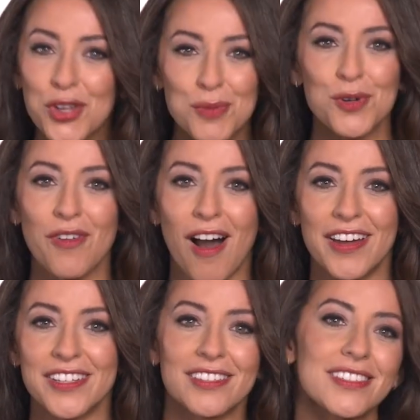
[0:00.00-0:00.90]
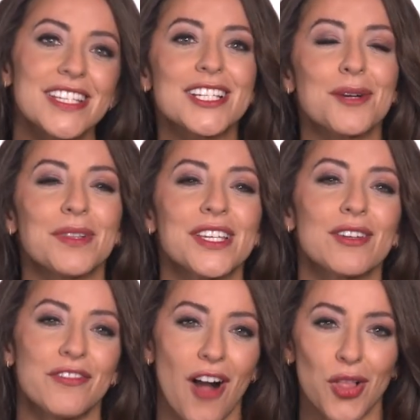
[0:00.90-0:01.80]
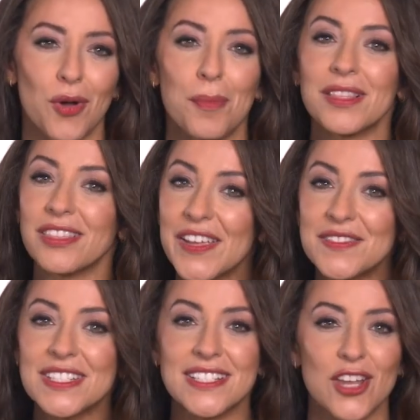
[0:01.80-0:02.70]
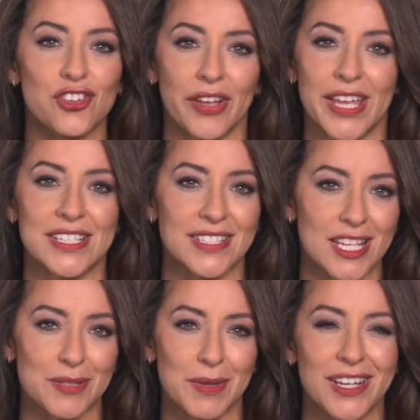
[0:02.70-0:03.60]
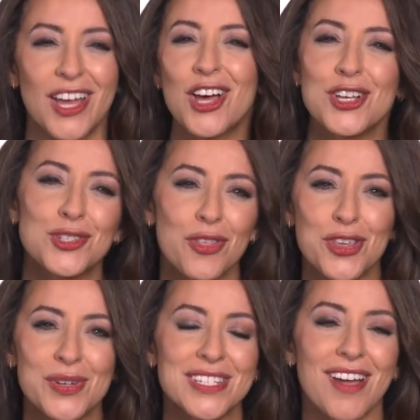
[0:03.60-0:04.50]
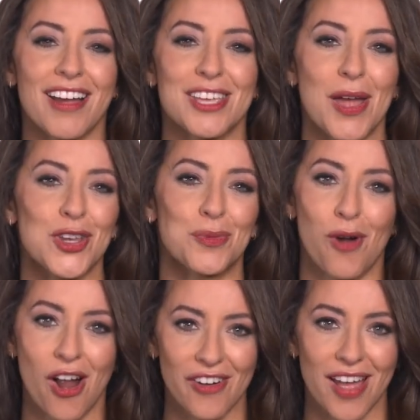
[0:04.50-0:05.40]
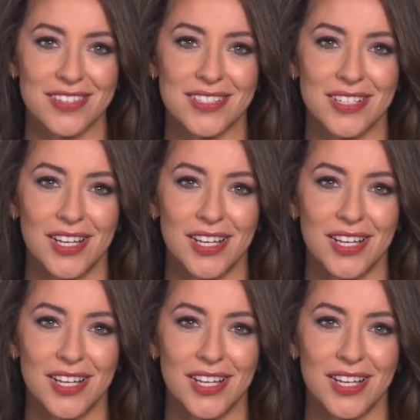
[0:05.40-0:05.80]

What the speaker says: you move on, you'll need to complete a follow-up Life's Essential 8 assessment so that you can document your progress.